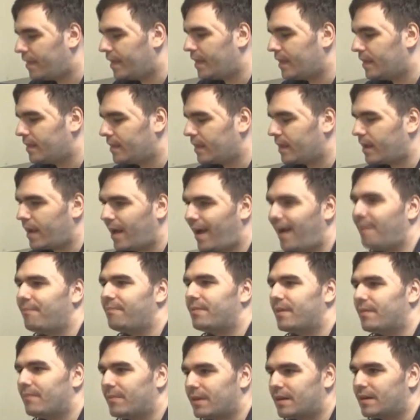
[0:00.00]
they
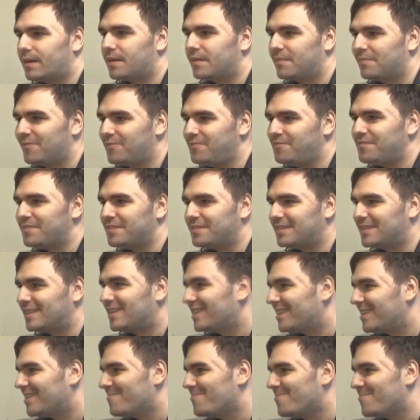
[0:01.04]
copy American movies
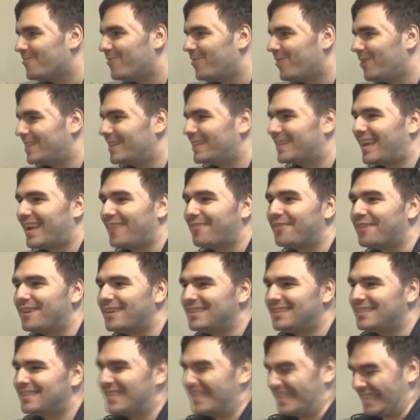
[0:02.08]
and they remove all the
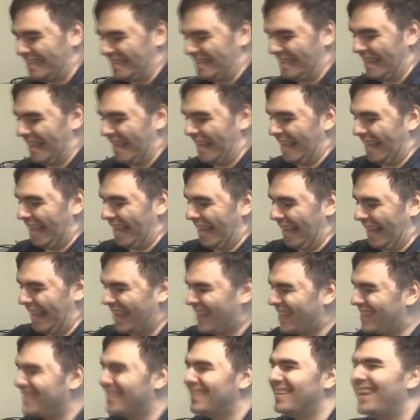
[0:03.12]
diversity. It's like,
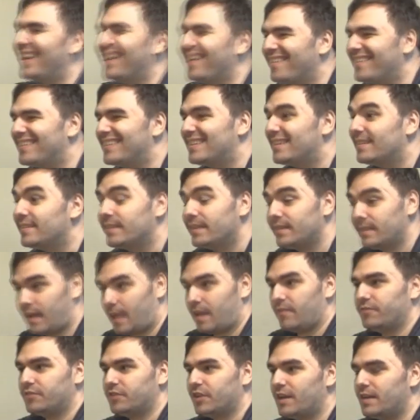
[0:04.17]
and then they
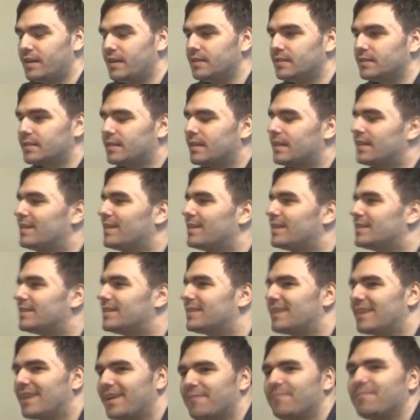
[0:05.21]
have Chinese.
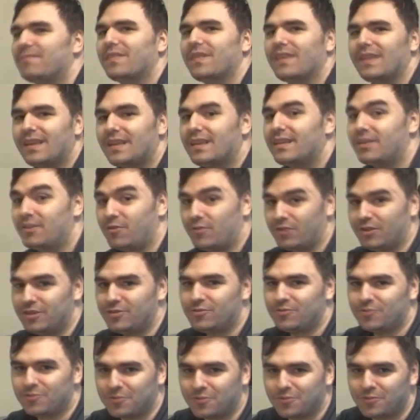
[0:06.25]
There's you
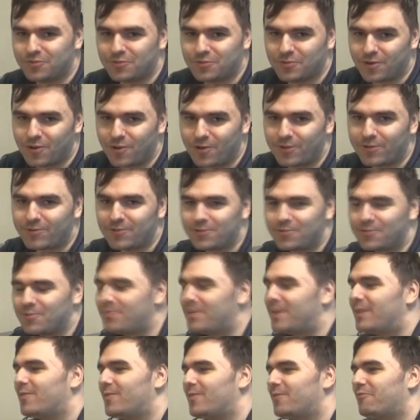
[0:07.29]
need to go on
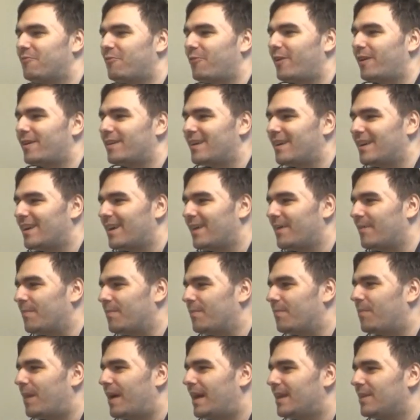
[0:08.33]
YouTube and look for
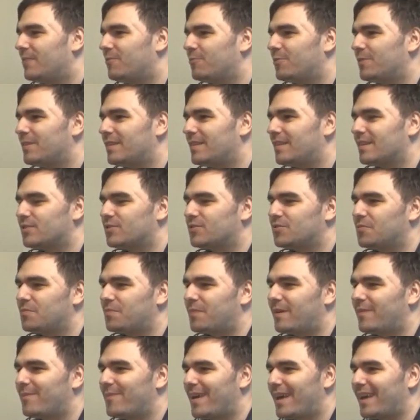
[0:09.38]
Bollywood
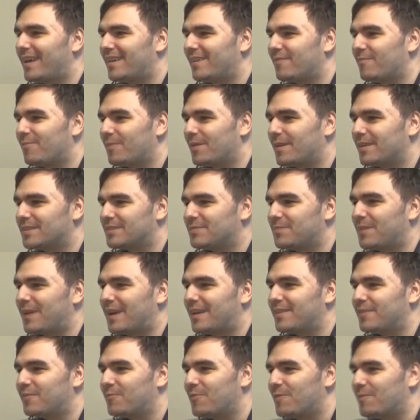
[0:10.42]
Superman and
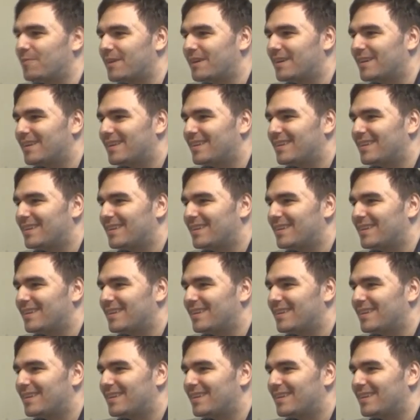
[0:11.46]
Spider-Woman.